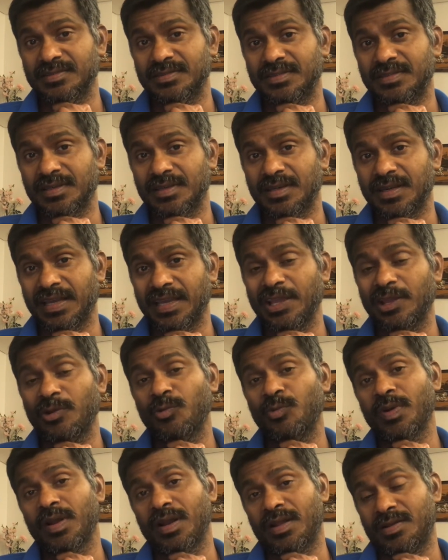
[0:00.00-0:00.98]
the
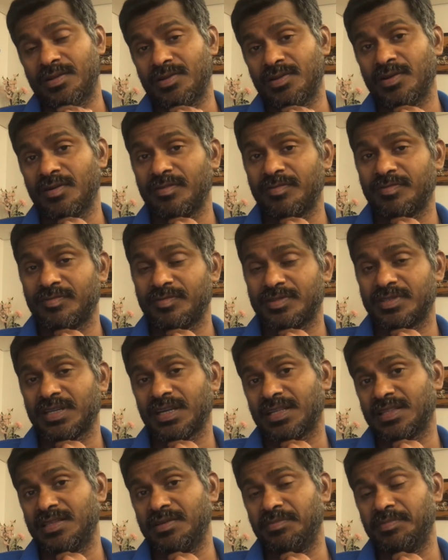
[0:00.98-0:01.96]
equivalent of
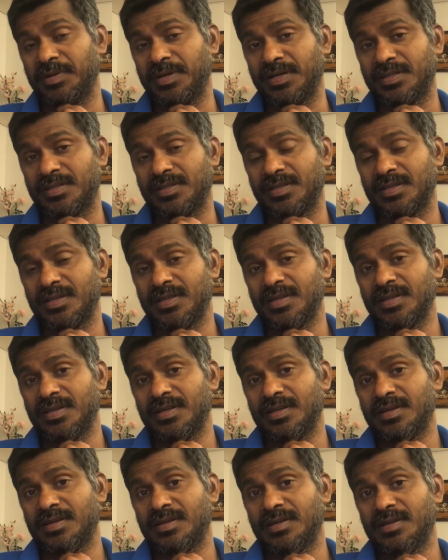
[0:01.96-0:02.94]
shaktipat
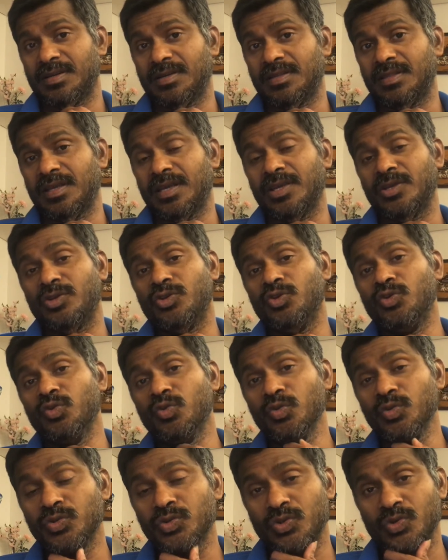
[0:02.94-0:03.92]
they
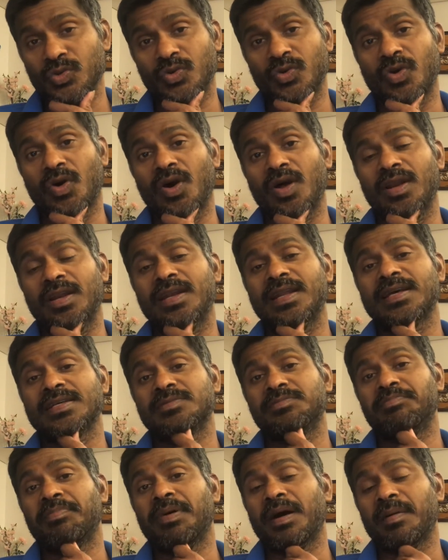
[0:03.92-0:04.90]
used to call it as
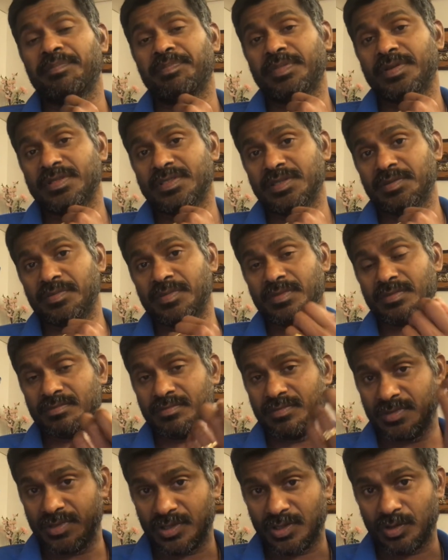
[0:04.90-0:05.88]
baptism
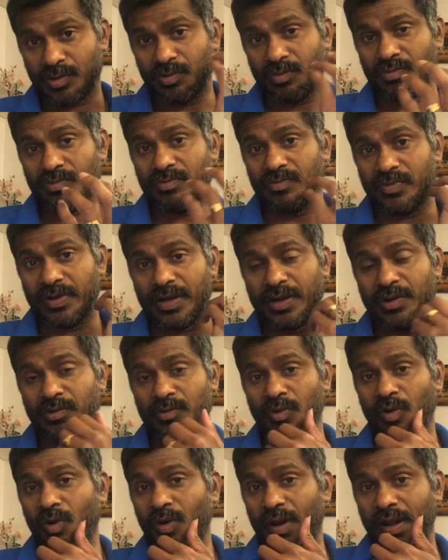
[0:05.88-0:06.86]
in the very
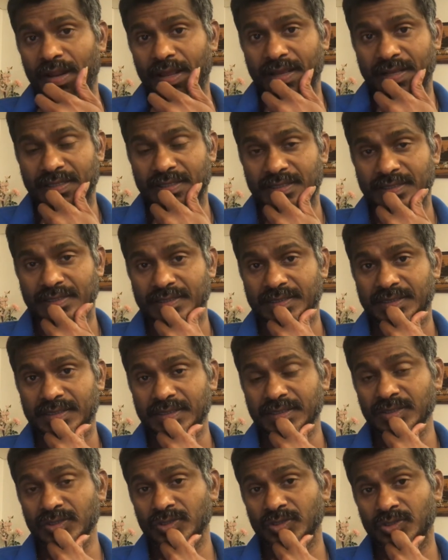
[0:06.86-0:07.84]
old days.
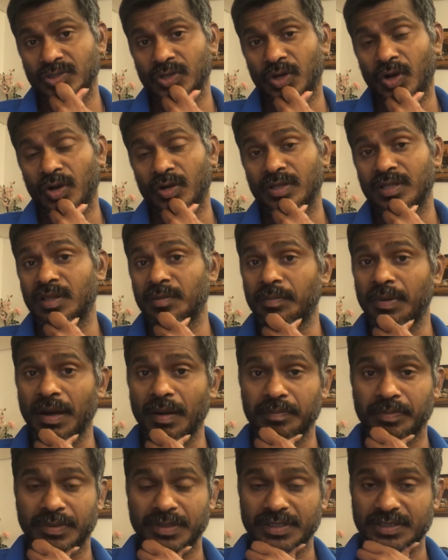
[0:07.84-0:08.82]
John the
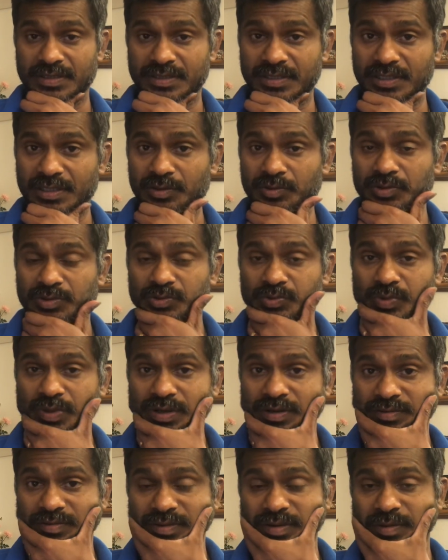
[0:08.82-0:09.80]
Baptist, he was
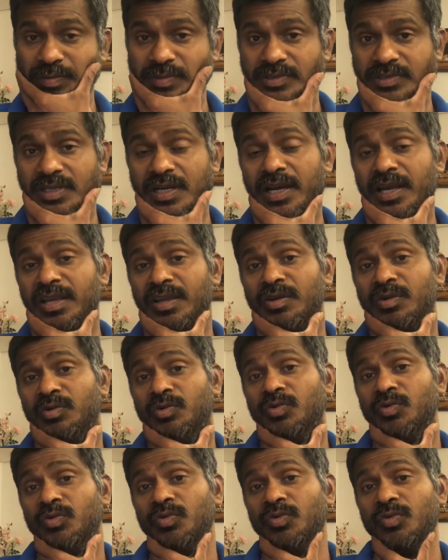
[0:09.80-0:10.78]
one famous guy
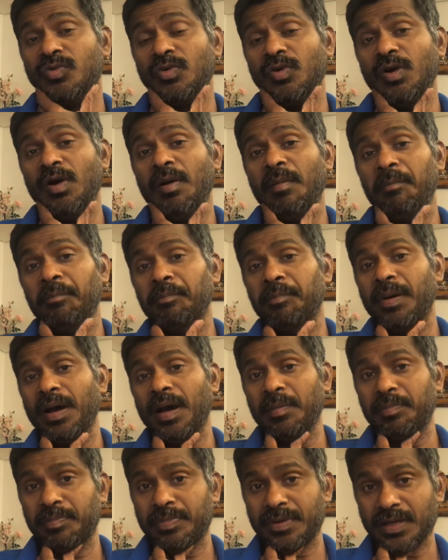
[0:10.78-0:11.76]
who
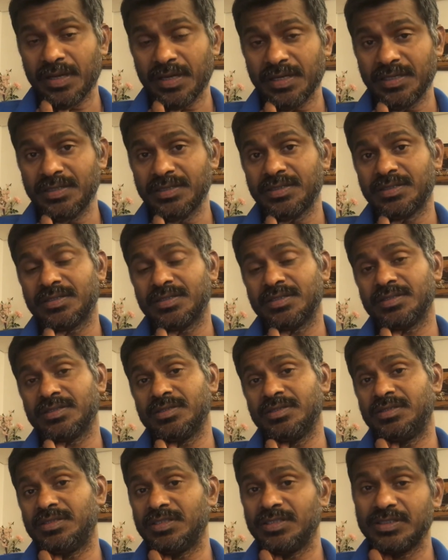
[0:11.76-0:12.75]
baptized
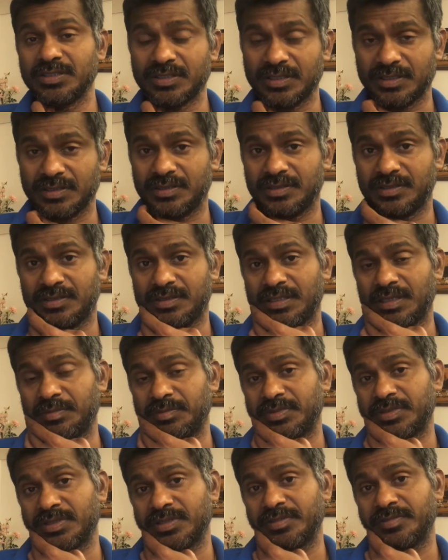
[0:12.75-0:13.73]
Jesus
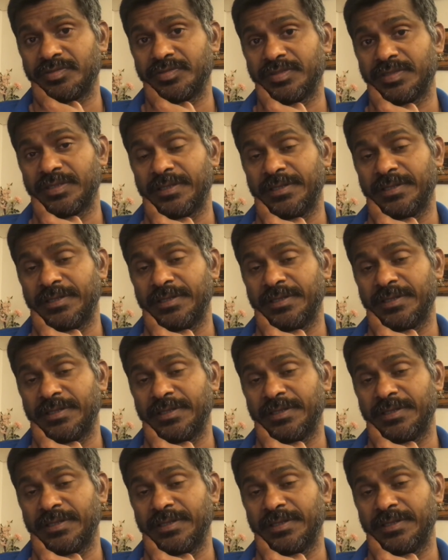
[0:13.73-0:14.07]
himself.